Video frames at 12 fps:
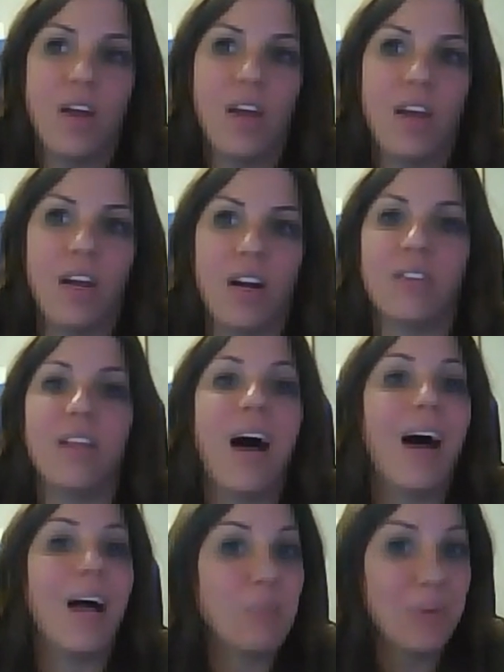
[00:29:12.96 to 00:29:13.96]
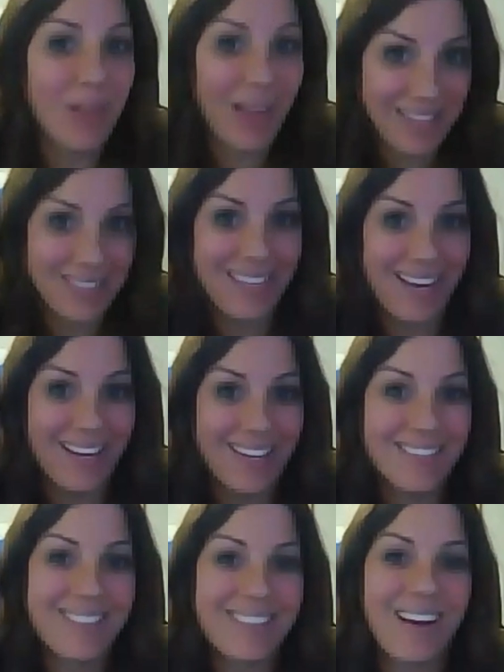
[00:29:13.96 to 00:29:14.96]
in a lot of
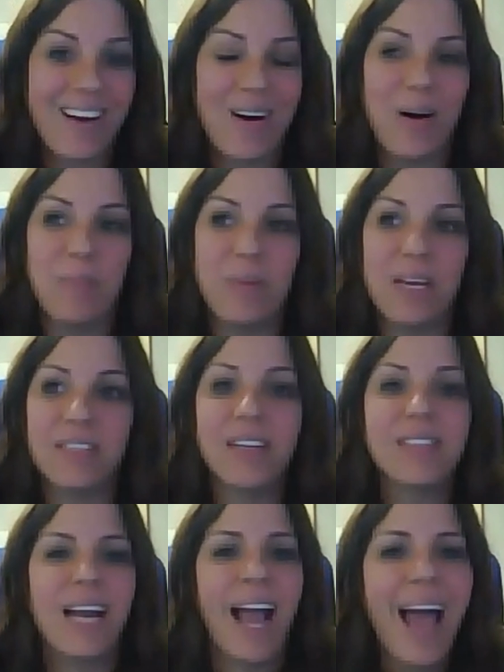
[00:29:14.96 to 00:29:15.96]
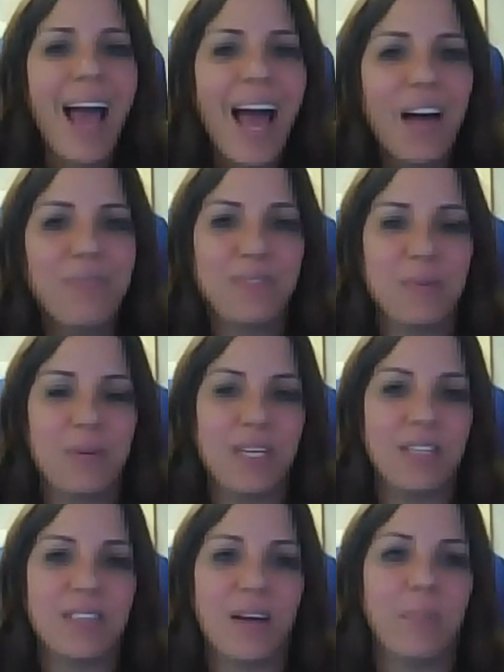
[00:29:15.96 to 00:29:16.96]
places. It doesn't have to
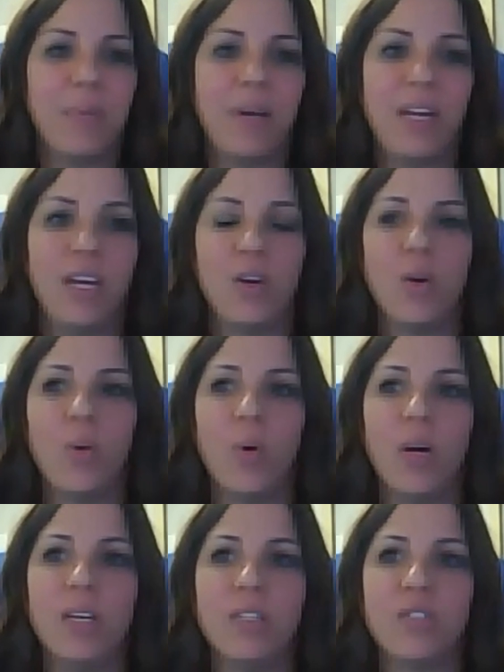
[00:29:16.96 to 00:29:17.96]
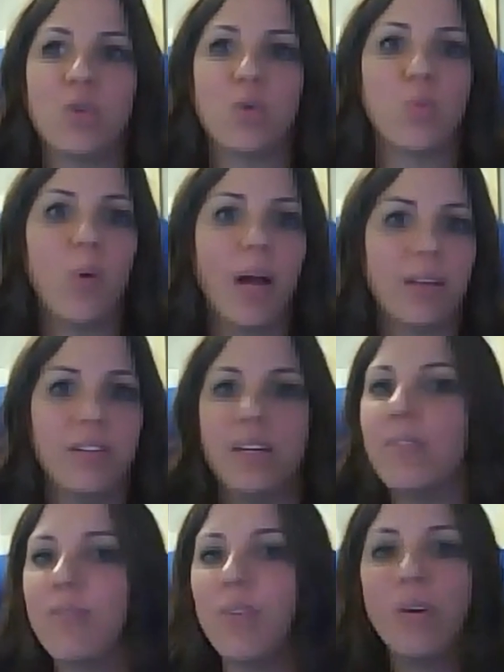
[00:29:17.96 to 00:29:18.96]
be somebody who is directly
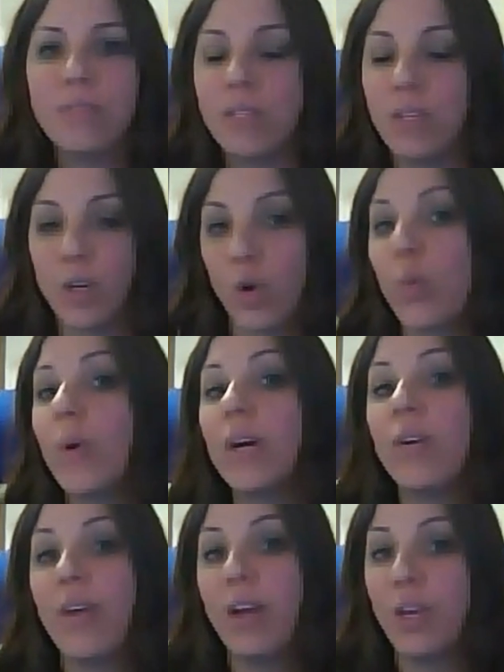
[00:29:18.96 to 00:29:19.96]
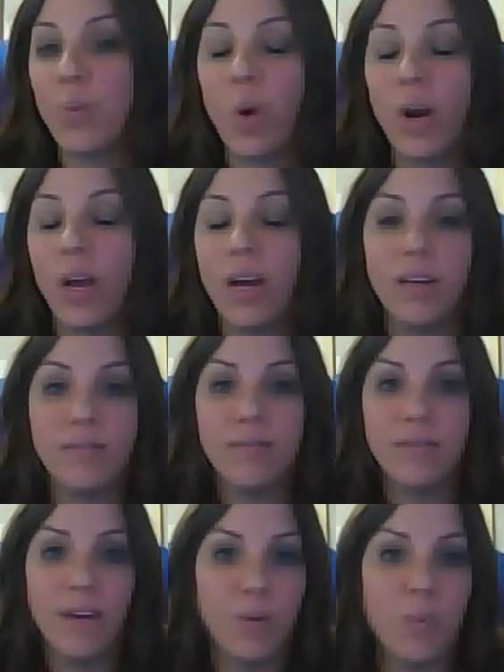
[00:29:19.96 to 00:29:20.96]
involved in the career that you want to
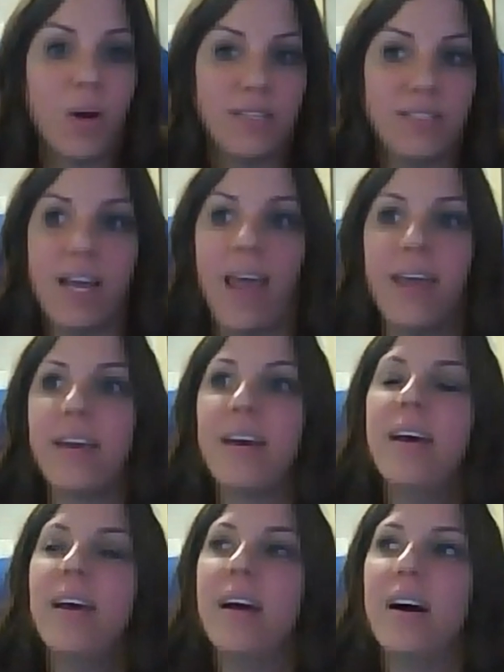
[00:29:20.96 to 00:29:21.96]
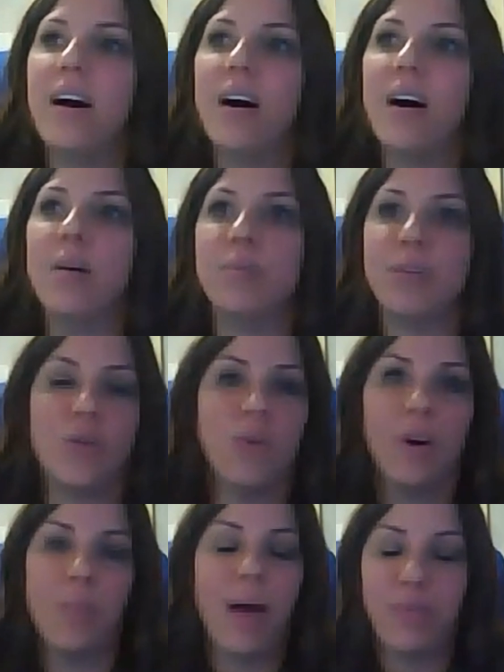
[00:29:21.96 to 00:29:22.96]
take, the
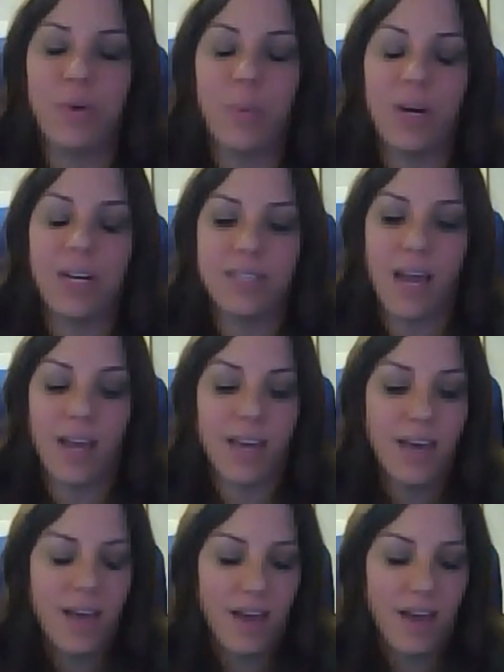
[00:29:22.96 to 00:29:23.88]
career path you want to take.